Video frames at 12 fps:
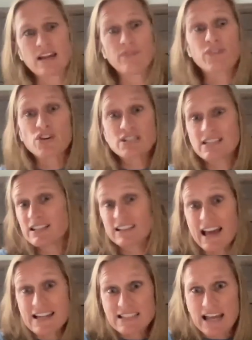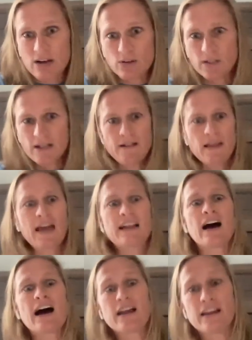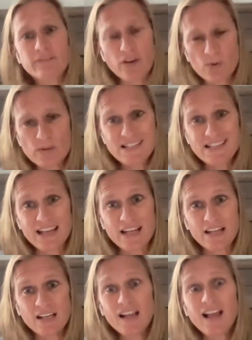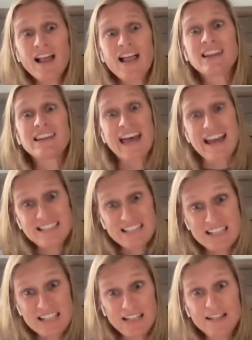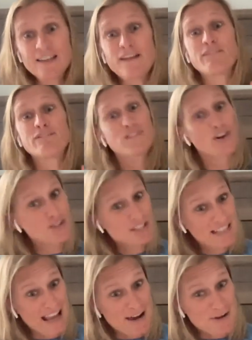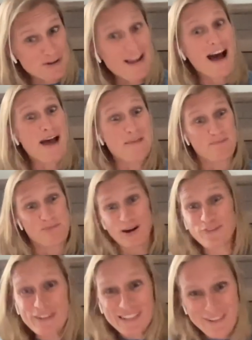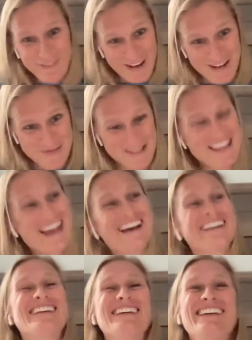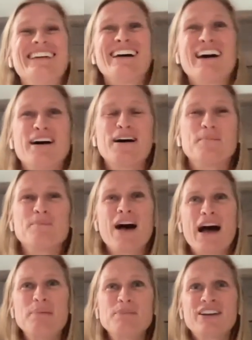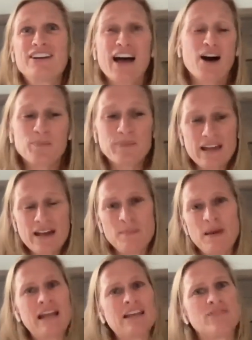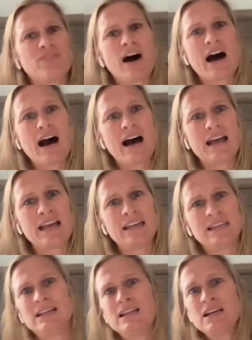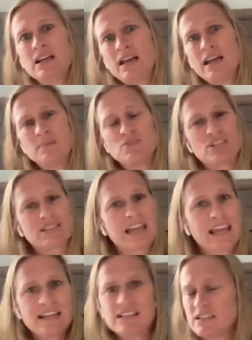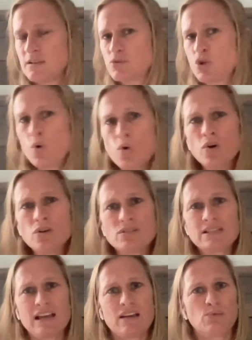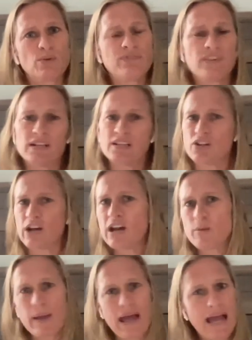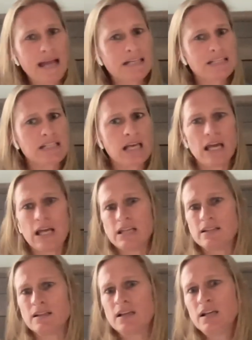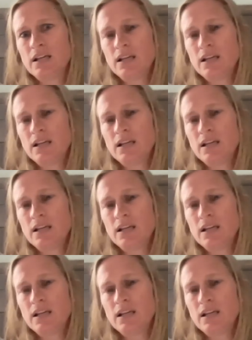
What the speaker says: say first in, last out. And I have always said last in, first out. I'm perfectly fine with that. I'm there to help them. And if I am just handing them tools and refilling their air packs, and